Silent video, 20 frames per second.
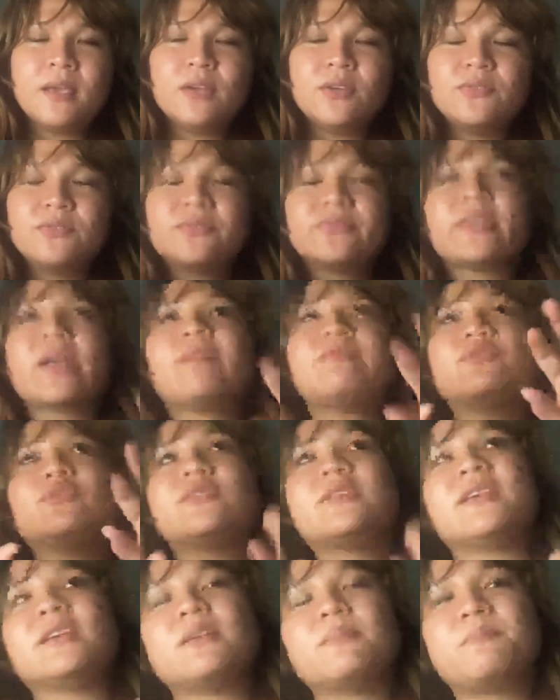Just have to
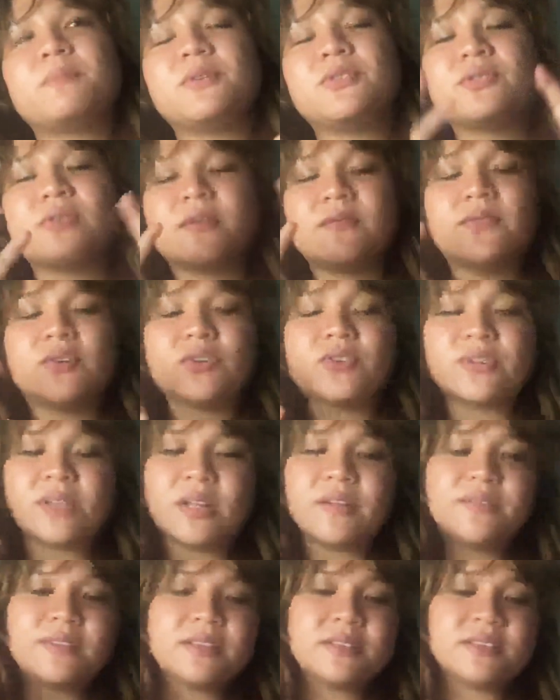take a picture of
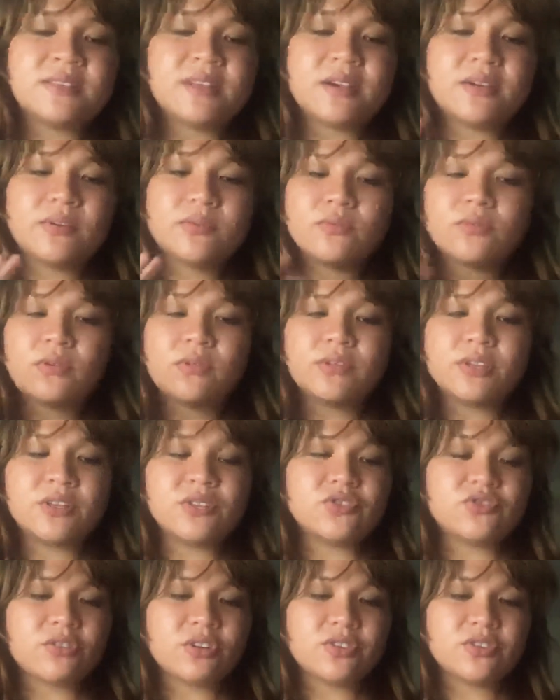yourself. It's there too. All the
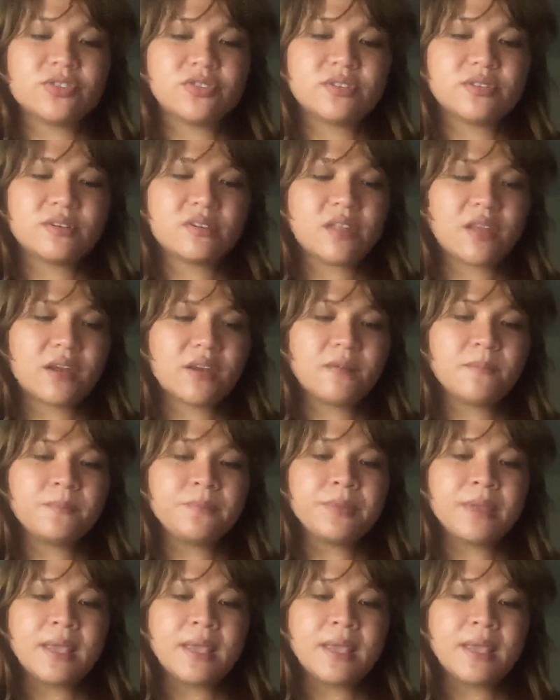instructions are there.